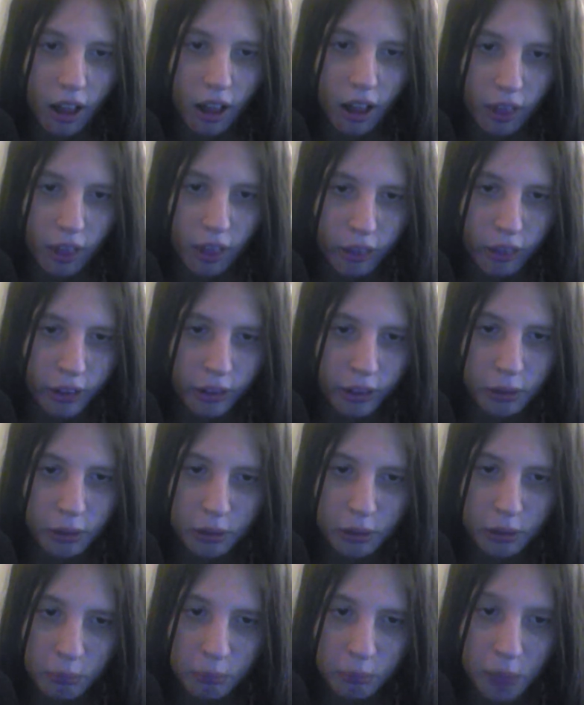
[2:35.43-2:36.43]

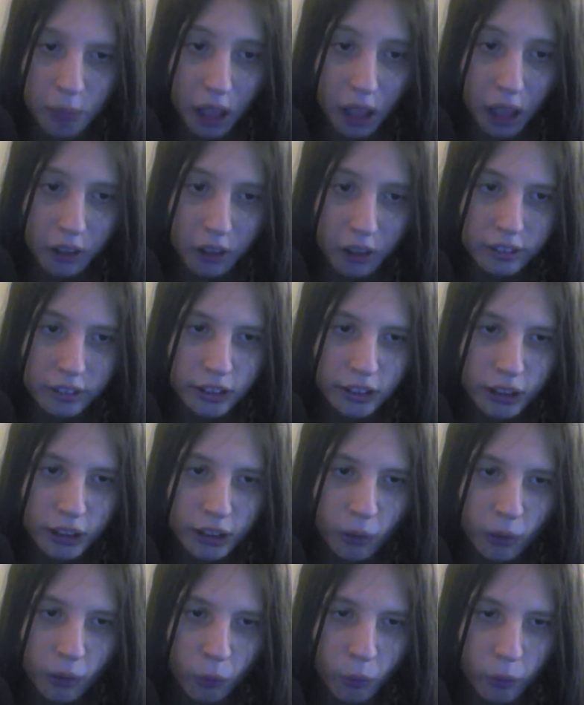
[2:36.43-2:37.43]
the balance
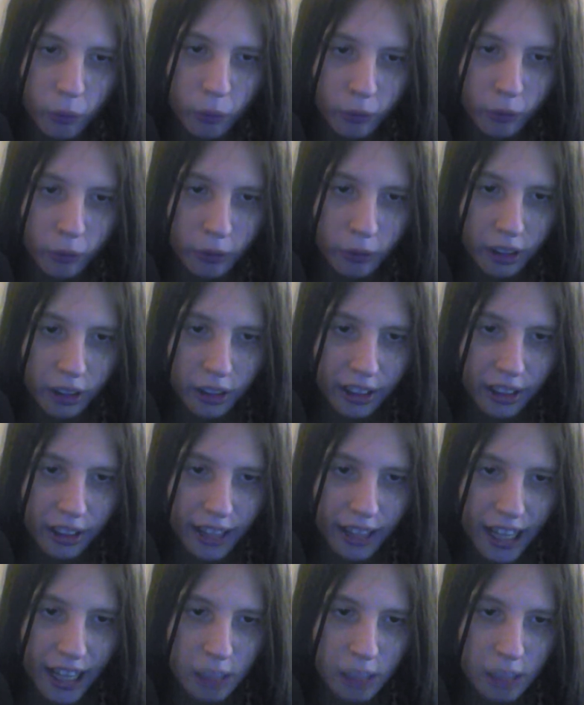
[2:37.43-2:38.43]
or
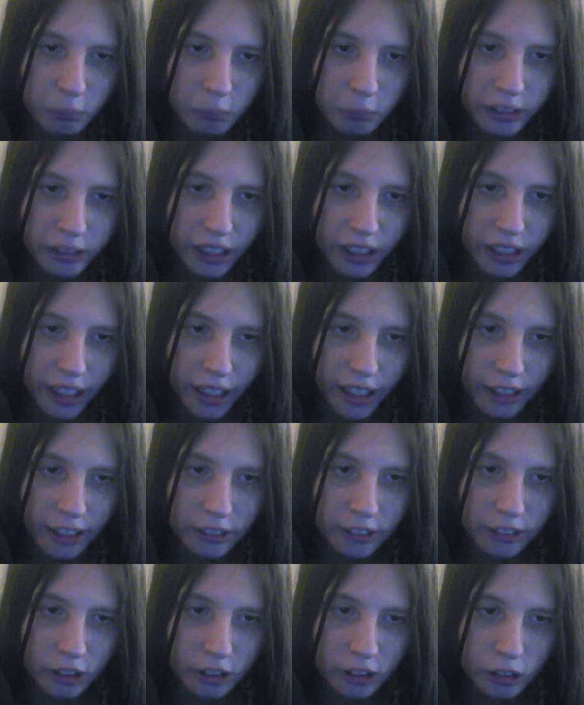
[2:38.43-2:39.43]
lamb
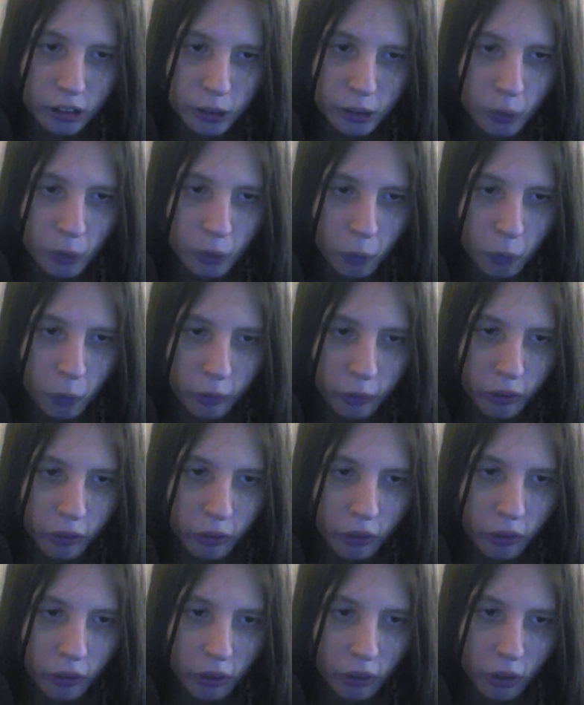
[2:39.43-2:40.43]
and sword
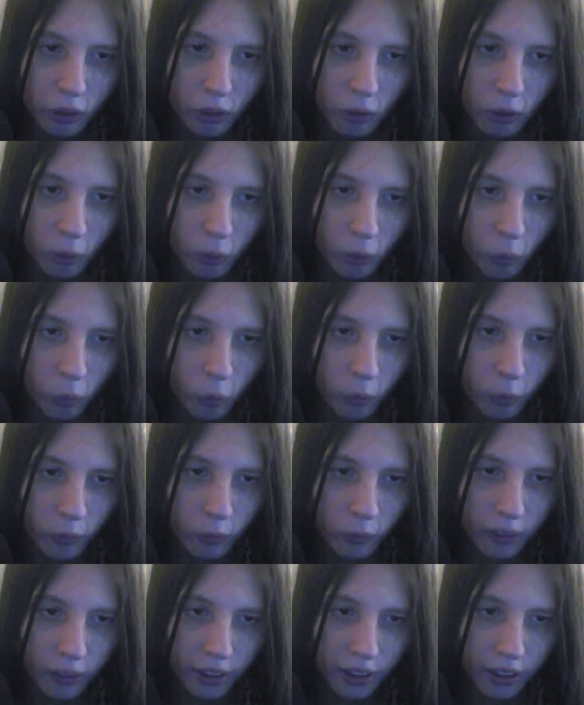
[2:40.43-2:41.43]

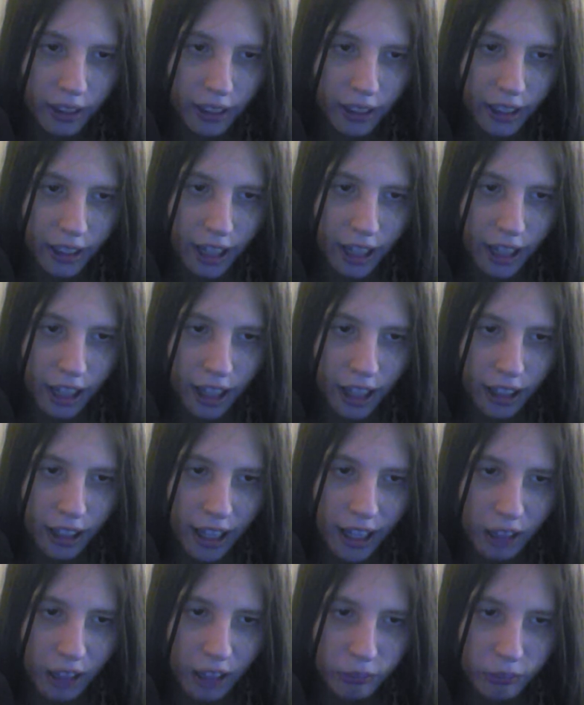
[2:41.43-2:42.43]
or
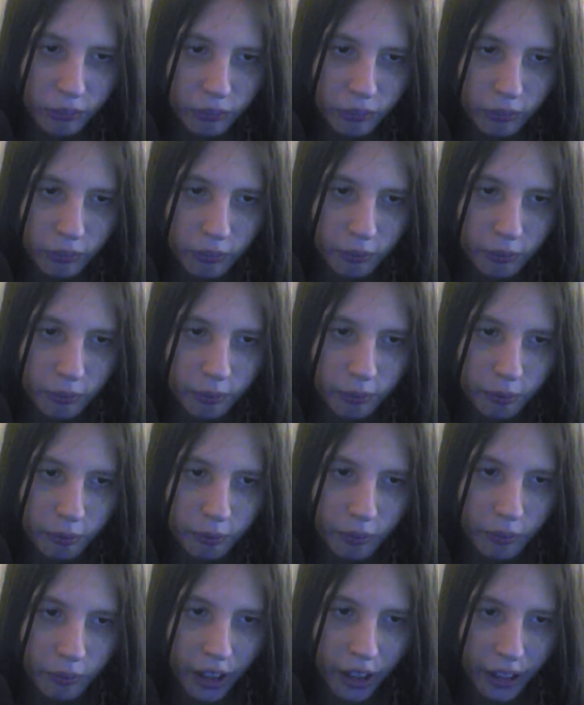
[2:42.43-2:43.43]
alaf.
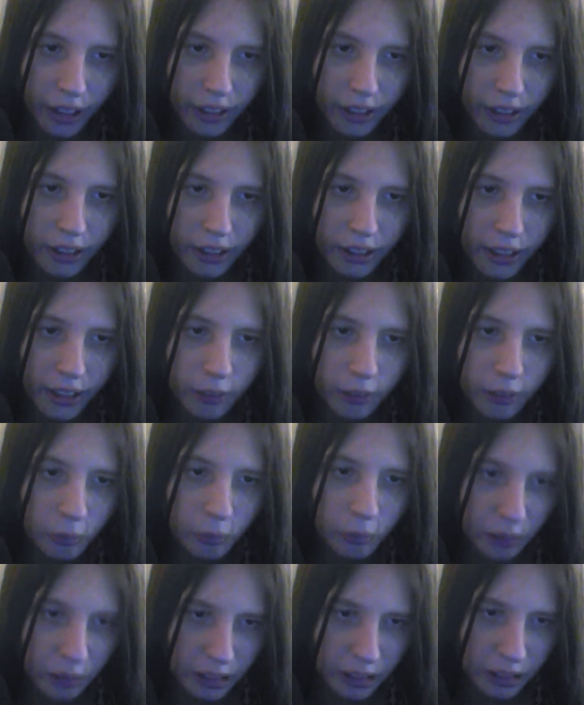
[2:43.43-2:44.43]
A
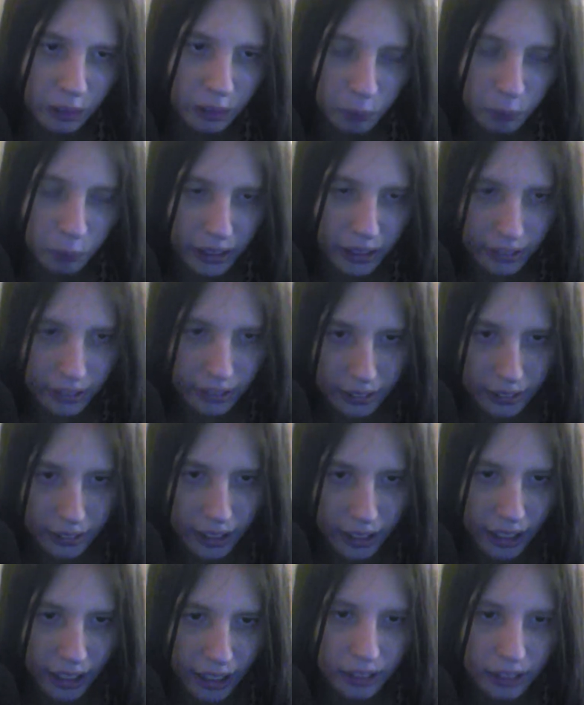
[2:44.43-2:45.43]
L E P
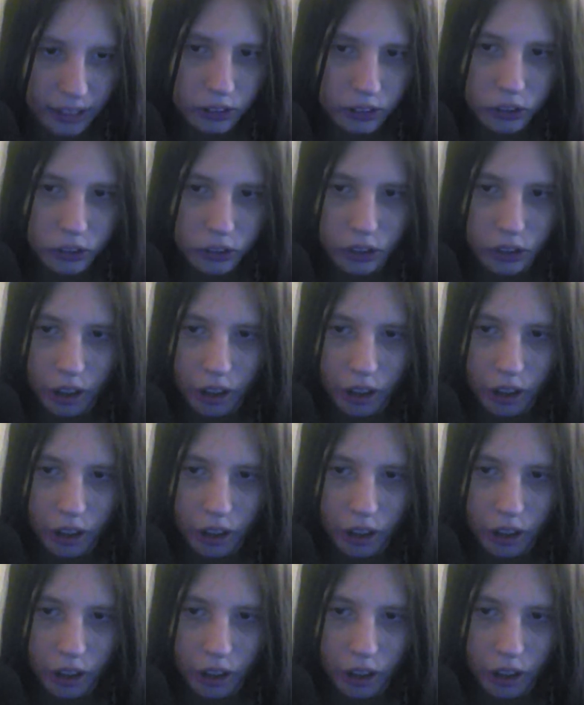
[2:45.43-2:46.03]
H.